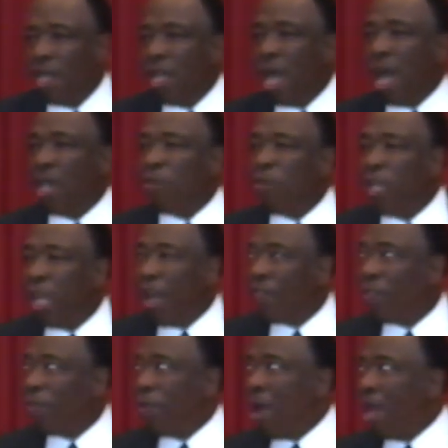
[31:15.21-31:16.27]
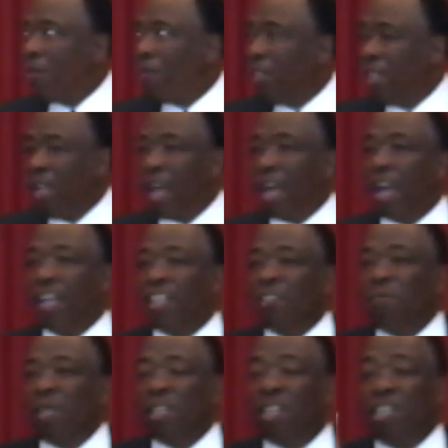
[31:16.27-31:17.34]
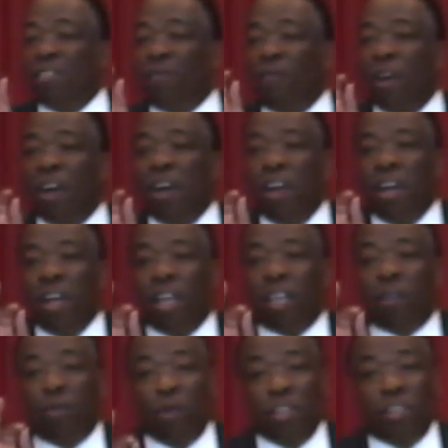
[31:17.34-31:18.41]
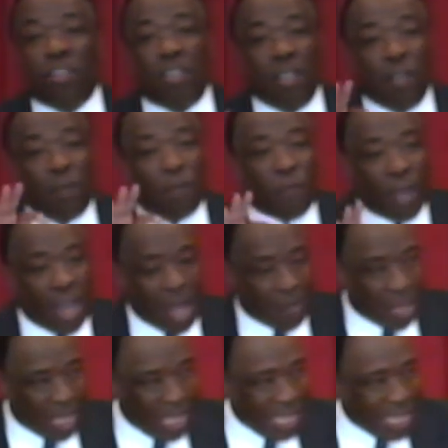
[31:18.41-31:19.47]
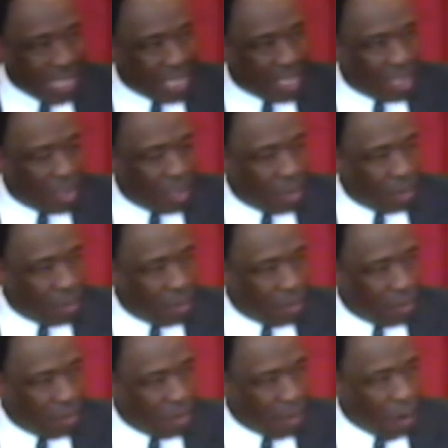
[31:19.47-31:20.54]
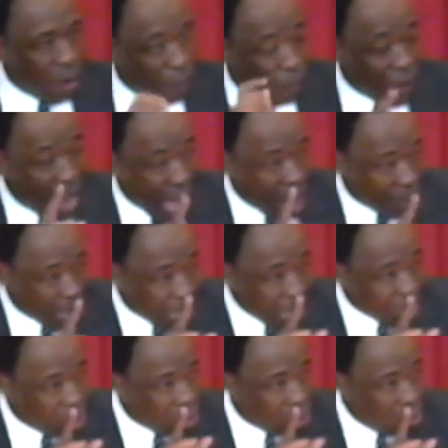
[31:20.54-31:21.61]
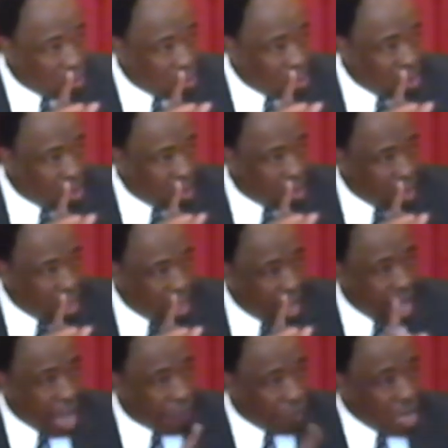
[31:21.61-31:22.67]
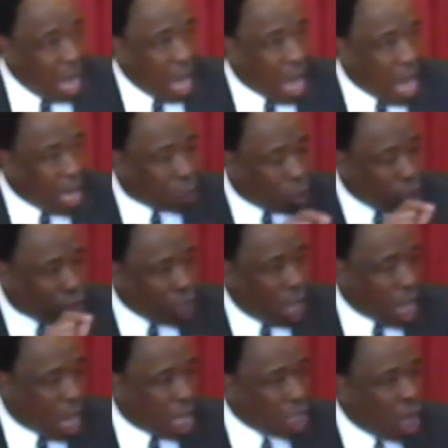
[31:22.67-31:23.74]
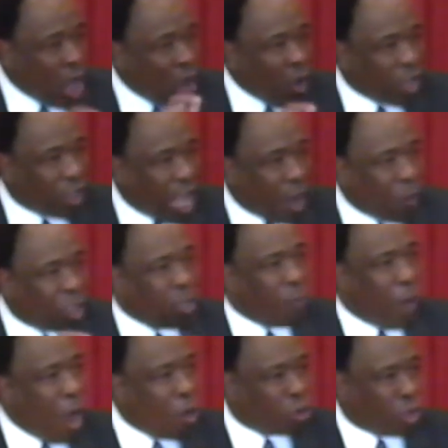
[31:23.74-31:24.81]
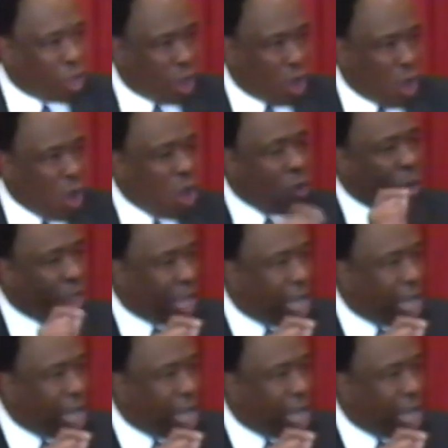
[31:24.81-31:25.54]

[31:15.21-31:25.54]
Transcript: Now, we have a problem with gangs because Christian families or families have not done what they were supposed to do with